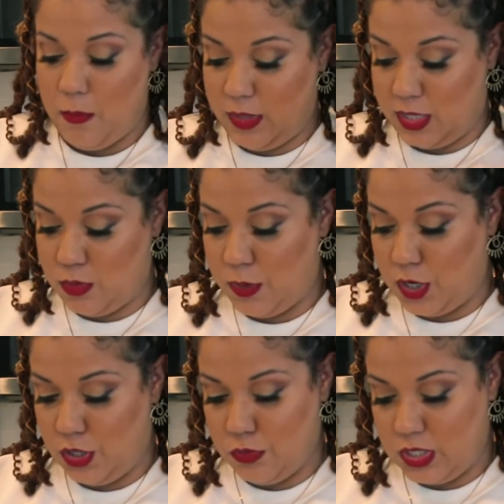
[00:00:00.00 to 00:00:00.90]
But that's what we're
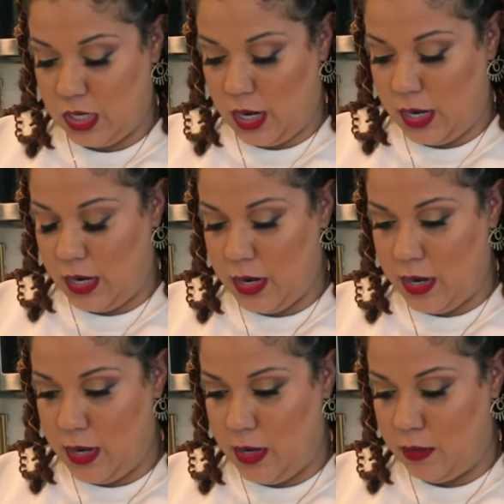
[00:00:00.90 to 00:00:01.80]
going to use today.
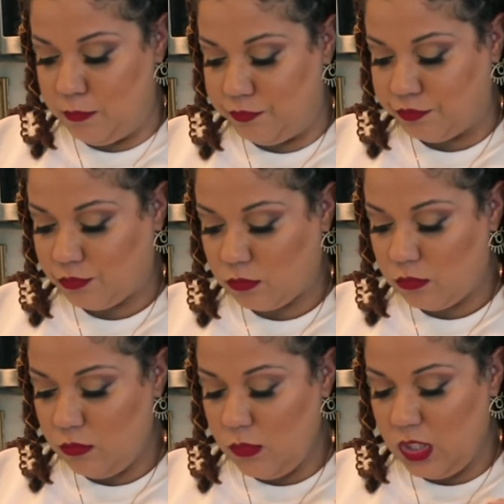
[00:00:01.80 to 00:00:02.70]

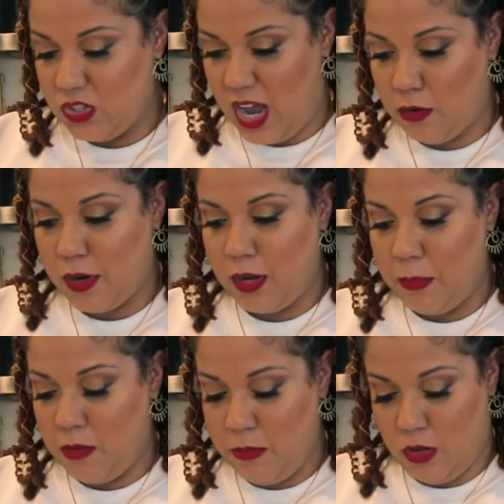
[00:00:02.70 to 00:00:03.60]
Sour cream
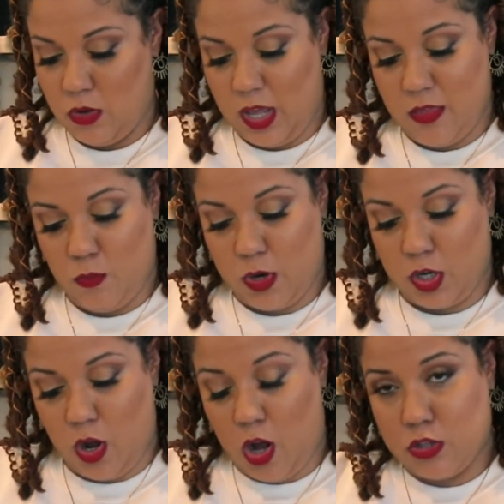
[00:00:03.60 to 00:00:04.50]
and milk. And we're
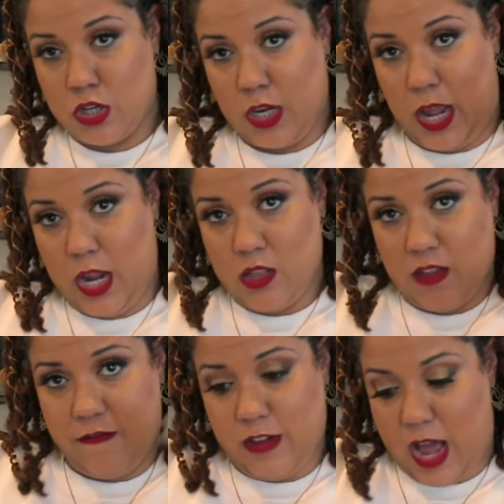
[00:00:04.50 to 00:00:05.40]
going to alternate
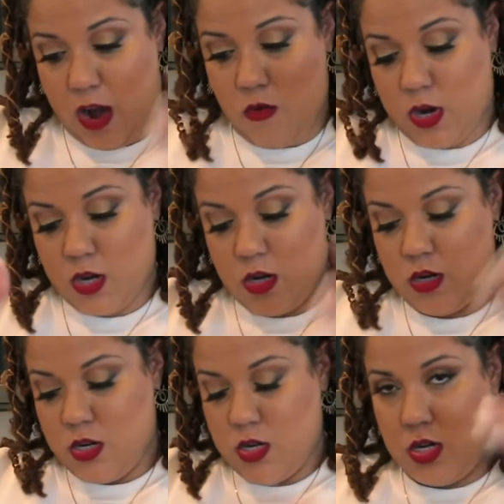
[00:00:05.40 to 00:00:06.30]
the flour
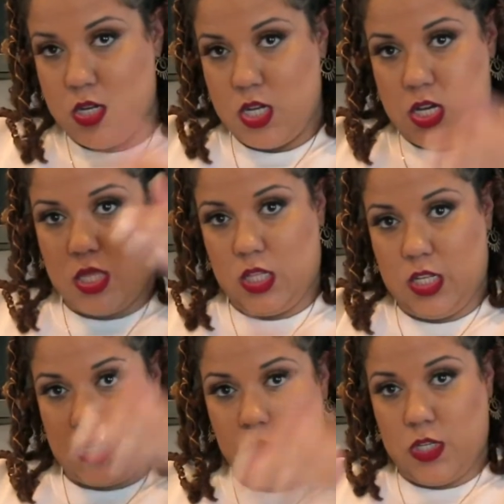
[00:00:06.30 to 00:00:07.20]
and the
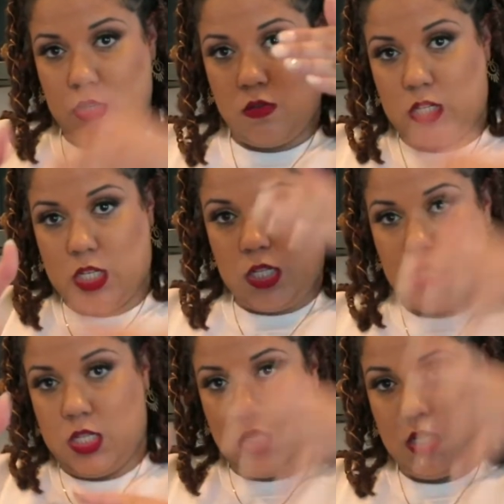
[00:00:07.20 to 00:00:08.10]
liquid, okay?
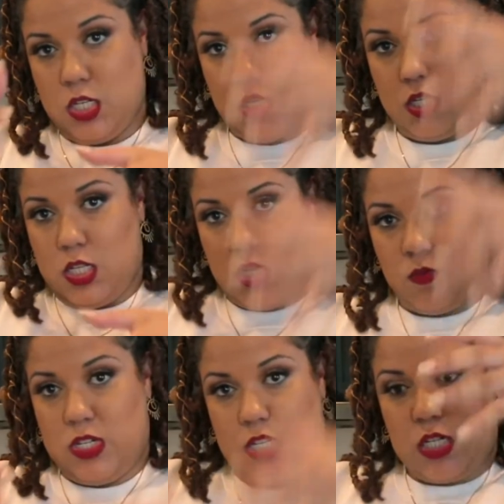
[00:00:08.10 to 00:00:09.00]

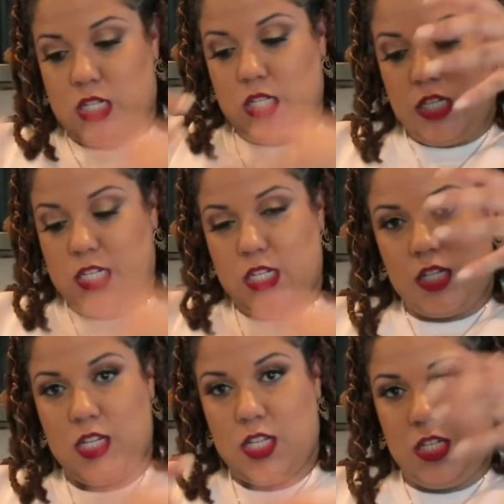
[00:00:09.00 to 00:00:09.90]
We're not going to let it
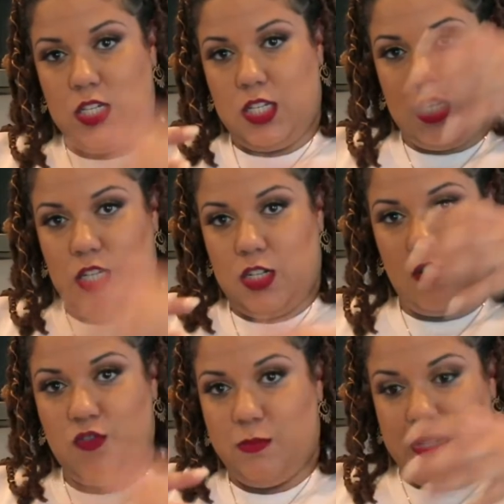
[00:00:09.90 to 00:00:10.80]
get
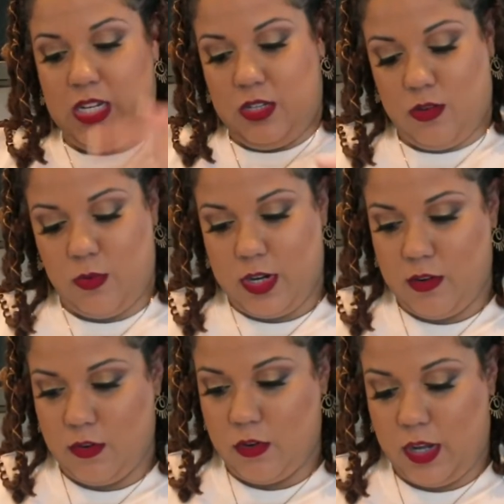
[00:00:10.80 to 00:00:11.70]
overbeaten or
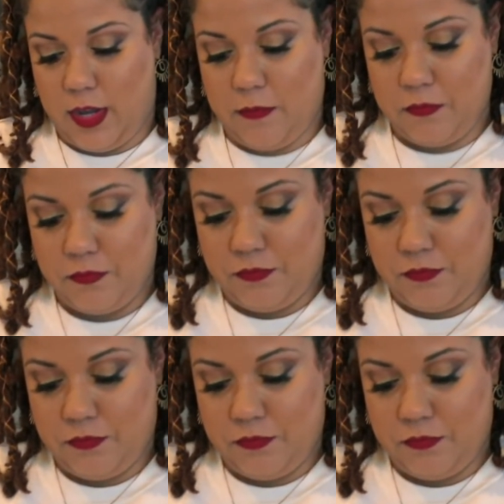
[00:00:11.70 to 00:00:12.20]
whatever, okay?